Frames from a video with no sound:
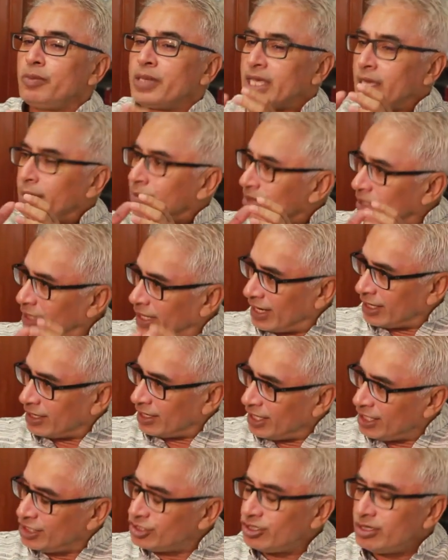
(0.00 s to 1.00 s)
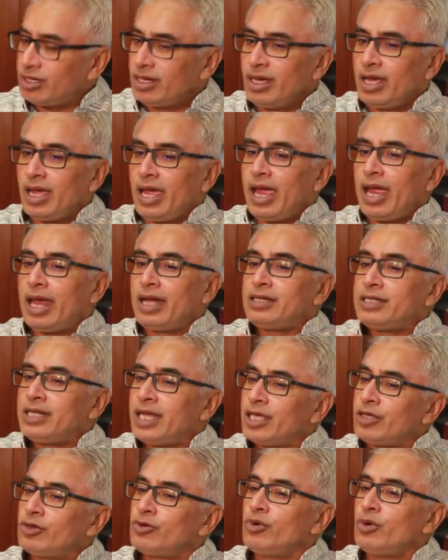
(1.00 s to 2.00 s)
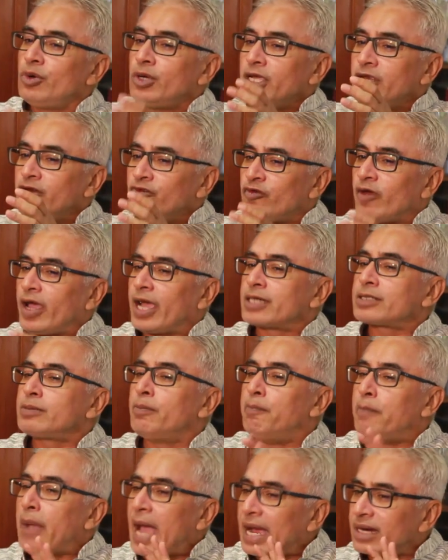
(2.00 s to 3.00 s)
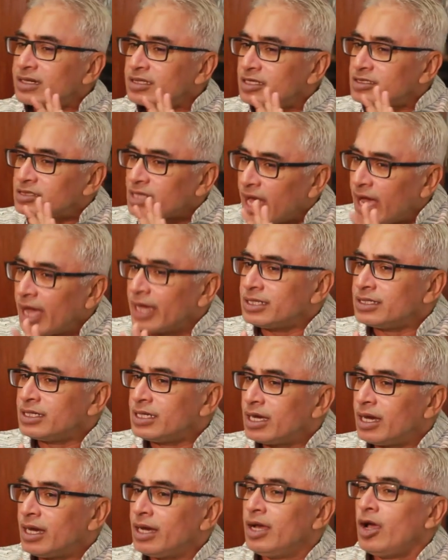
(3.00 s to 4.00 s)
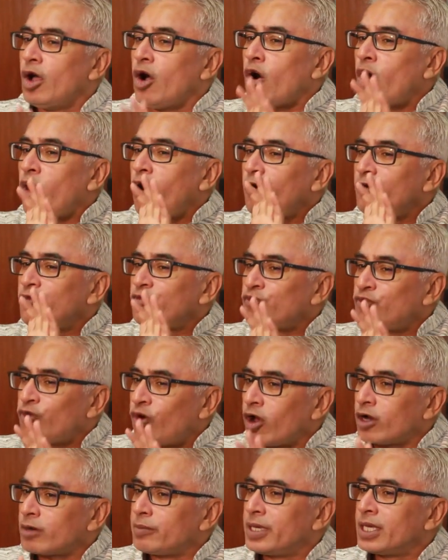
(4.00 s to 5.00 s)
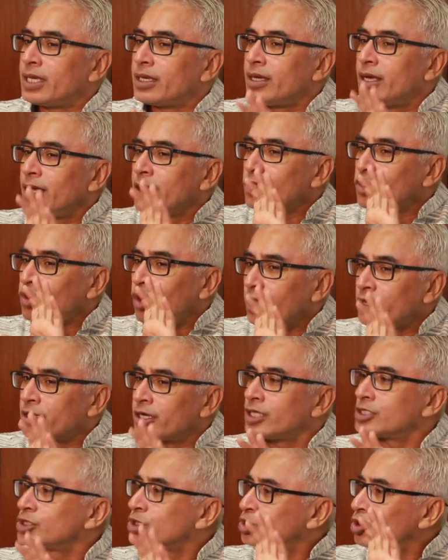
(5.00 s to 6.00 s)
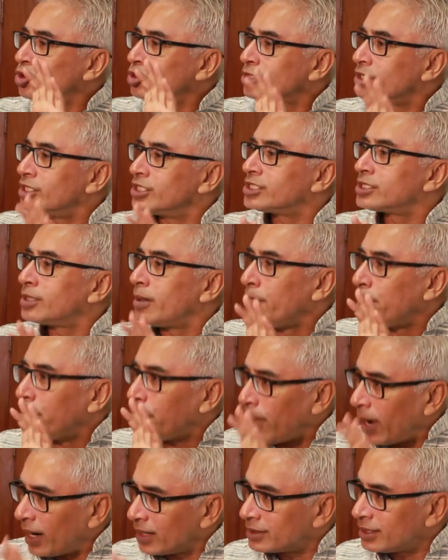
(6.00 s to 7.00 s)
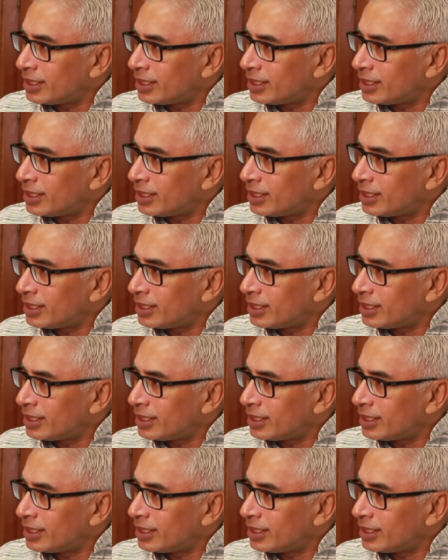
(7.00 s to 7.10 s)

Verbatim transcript: Nehru became the leader and Nehru in fact backed this idea of forming Congress Socialist